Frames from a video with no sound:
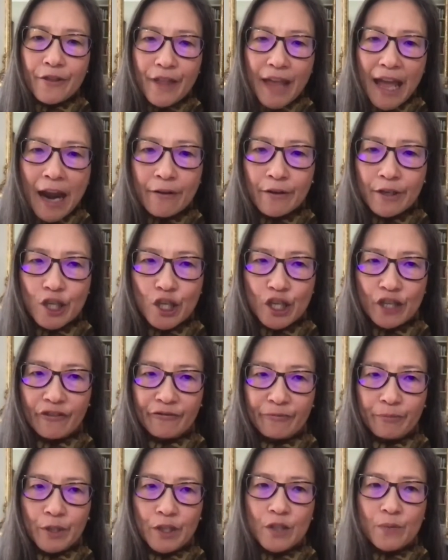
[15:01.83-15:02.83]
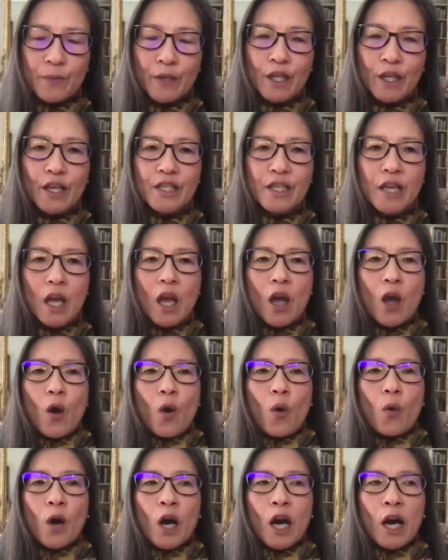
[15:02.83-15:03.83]
their achievements, because
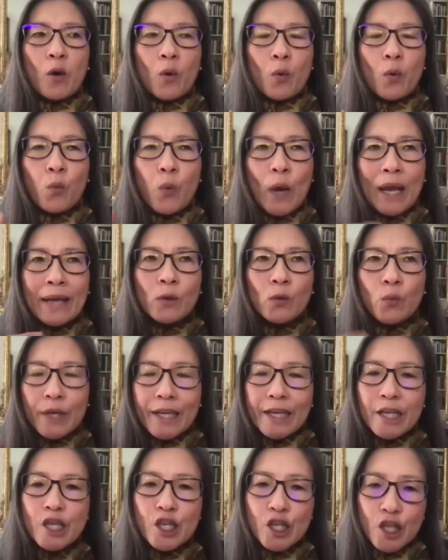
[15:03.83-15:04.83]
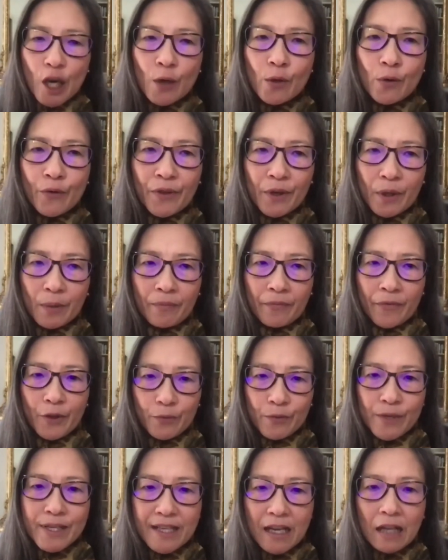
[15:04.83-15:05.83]
when we show them the
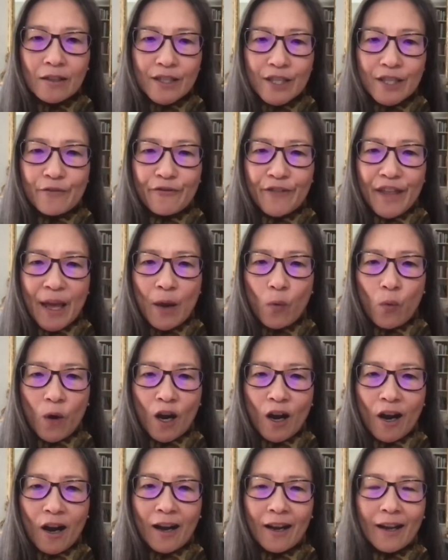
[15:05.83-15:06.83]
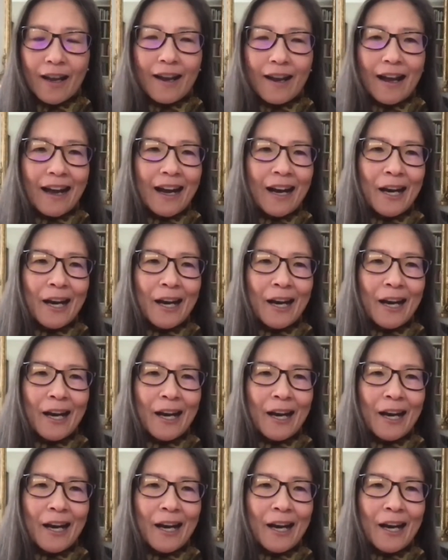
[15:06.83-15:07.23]
results of their work,